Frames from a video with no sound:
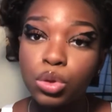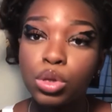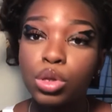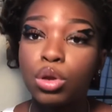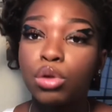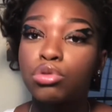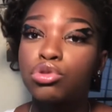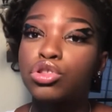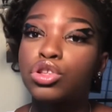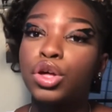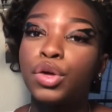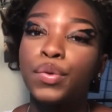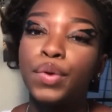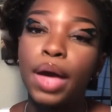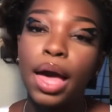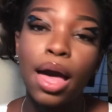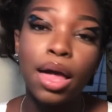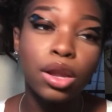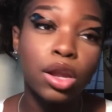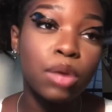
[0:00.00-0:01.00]
It's going to show you
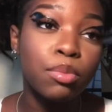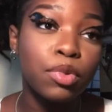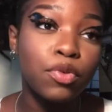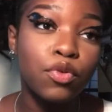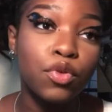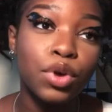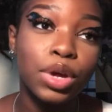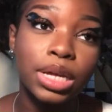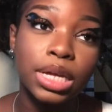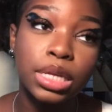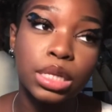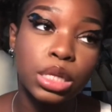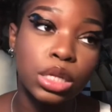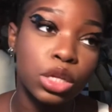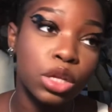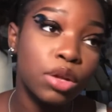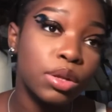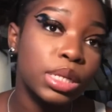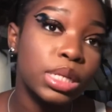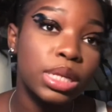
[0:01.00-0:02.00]
how long before it gets to
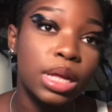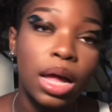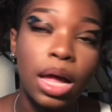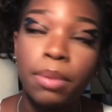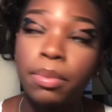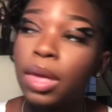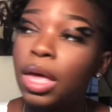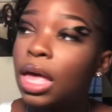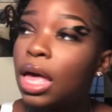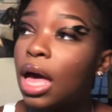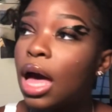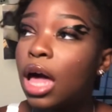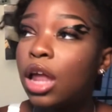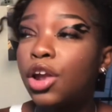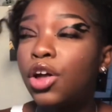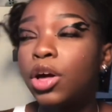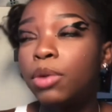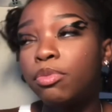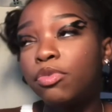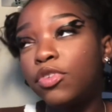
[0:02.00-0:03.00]
your stop, how
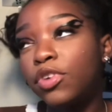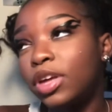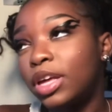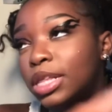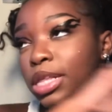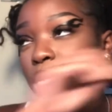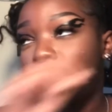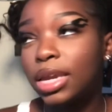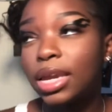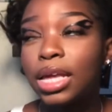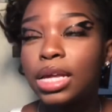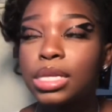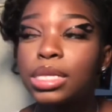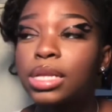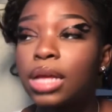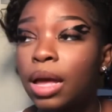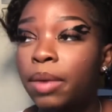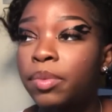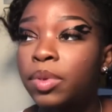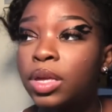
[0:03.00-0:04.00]
long before it gets to the next
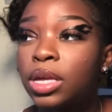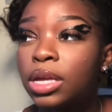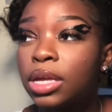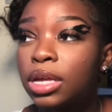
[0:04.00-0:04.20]
stop.